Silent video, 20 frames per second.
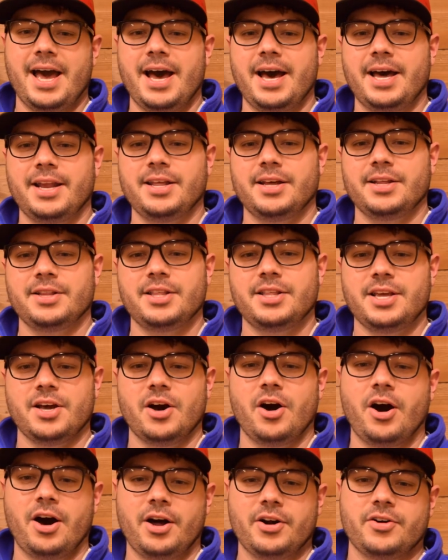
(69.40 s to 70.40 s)
had the
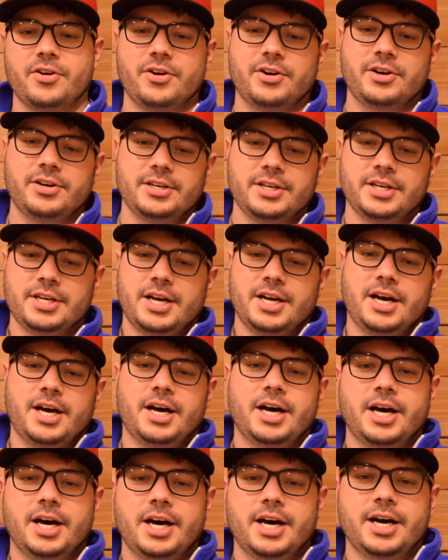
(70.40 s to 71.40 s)
honor
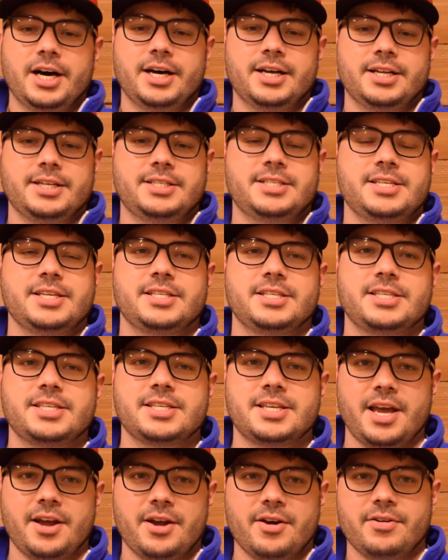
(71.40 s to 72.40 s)
to
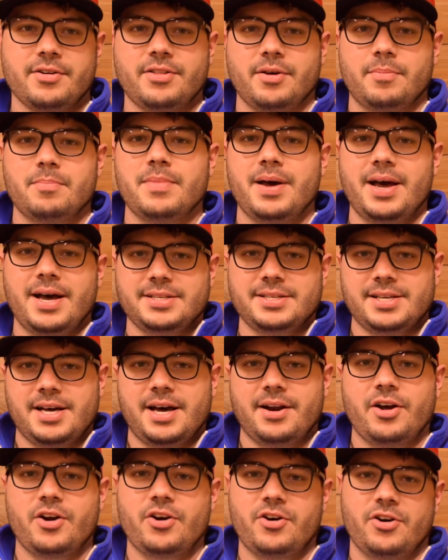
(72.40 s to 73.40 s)
scare the mess
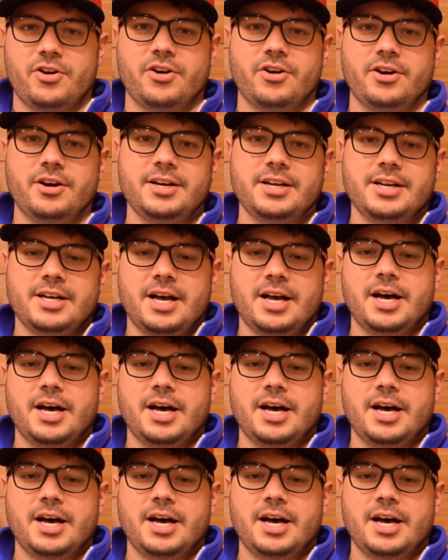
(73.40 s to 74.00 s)
out of her,